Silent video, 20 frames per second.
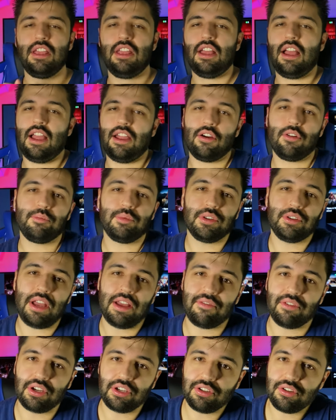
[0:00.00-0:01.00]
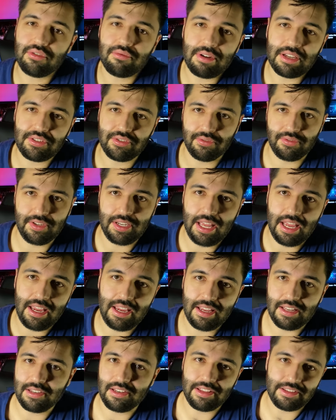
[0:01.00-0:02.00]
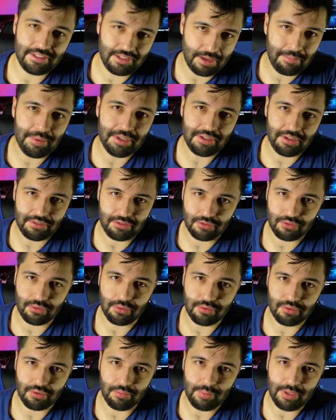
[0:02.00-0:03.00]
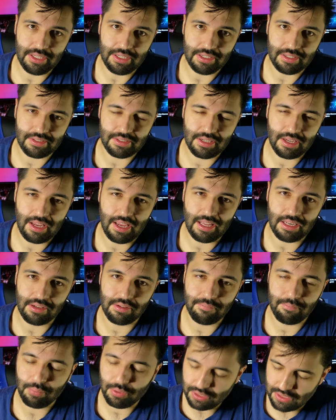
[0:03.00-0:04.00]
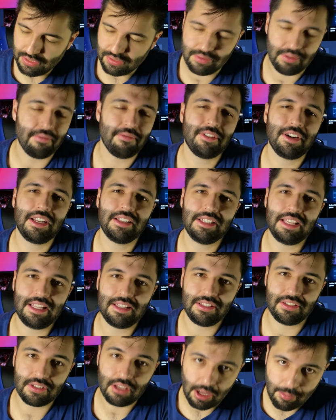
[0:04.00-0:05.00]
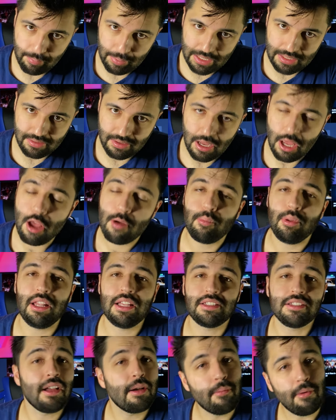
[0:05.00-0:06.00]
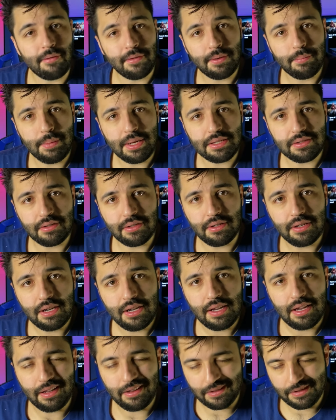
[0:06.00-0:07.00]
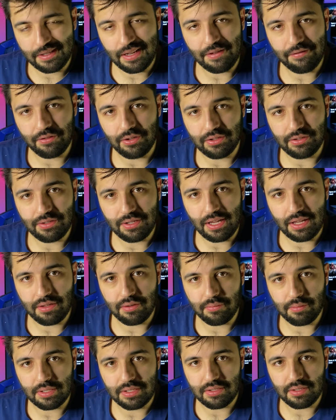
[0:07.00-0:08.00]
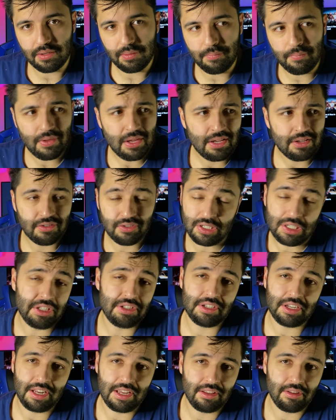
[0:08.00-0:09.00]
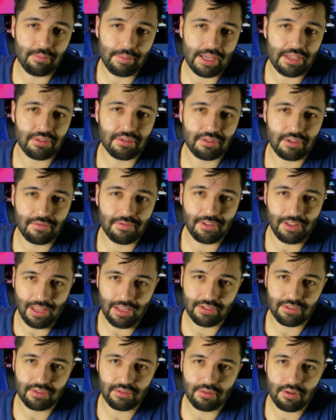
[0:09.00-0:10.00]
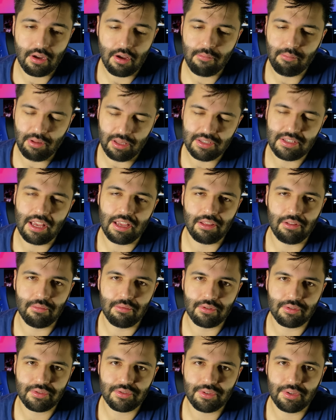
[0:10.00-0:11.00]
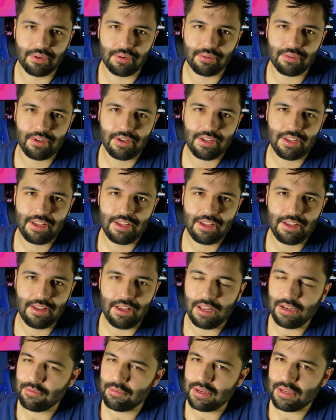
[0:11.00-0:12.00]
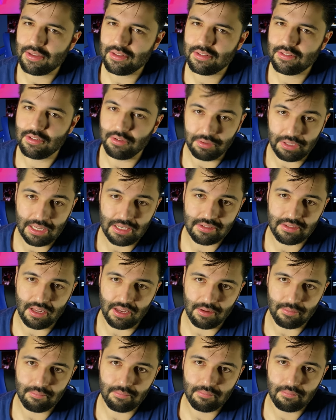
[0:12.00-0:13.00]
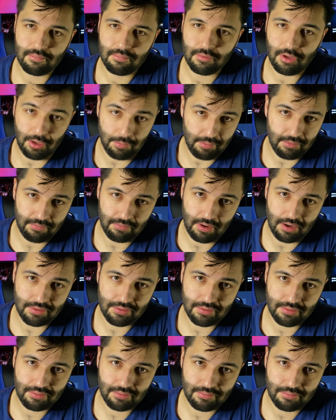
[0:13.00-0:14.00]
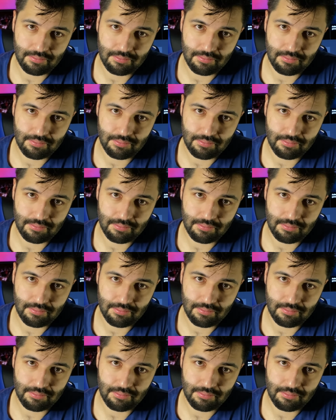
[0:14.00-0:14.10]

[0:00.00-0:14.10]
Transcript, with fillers: I hope you have a good rest of your day and let's keep in touch on social medias. And please don't forget to hit the sub button. Plus, come over to Mixer and let's have fun together with some Siege and Halo Master Chief Collection, plus Halo Wars 2. Anyway, till next time, keep it fresh.